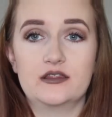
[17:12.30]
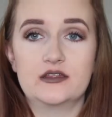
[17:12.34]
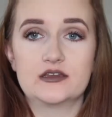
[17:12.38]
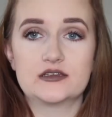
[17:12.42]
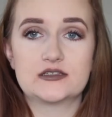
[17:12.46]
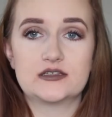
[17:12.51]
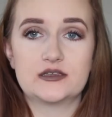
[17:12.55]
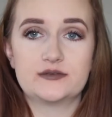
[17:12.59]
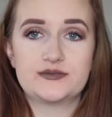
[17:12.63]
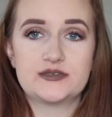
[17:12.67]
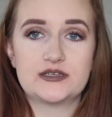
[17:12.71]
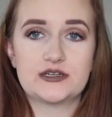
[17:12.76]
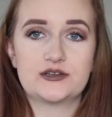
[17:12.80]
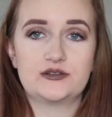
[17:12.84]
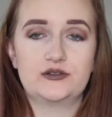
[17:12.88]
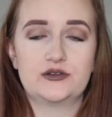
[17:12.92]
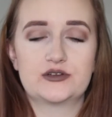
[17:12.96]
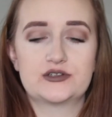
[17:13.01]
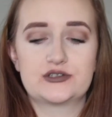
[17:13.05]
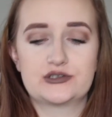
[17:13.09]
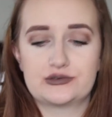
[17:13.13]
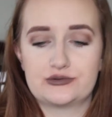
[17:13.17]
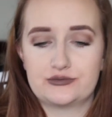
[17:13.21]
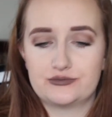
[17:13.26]
This lipstick
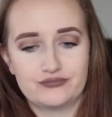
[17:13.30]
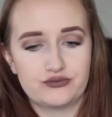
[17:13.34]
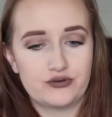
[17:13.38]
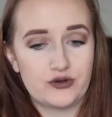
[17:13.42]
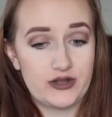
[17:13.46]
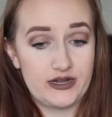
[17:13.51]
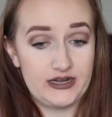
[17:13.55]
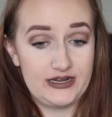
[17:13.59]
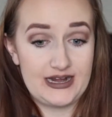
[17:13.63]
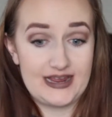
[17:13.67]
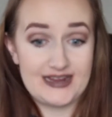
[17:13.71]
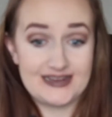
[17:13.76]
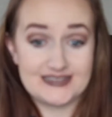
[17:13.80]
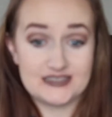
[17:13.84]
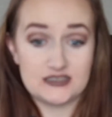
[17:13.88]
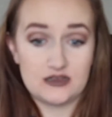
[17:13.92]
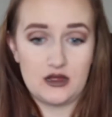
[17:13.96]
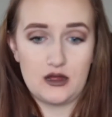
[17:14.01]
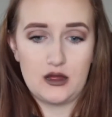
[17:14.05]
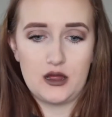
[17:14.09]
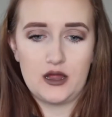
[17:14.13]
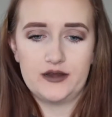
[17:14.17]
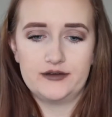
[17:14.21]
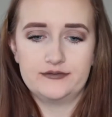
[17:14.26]
looks pretty nice
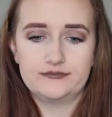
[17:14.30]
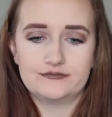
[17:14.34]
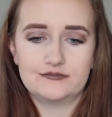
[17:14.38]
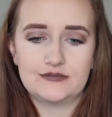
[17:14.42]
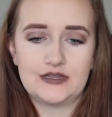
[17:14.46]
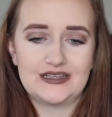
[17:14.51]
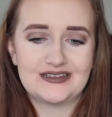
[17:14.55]
on.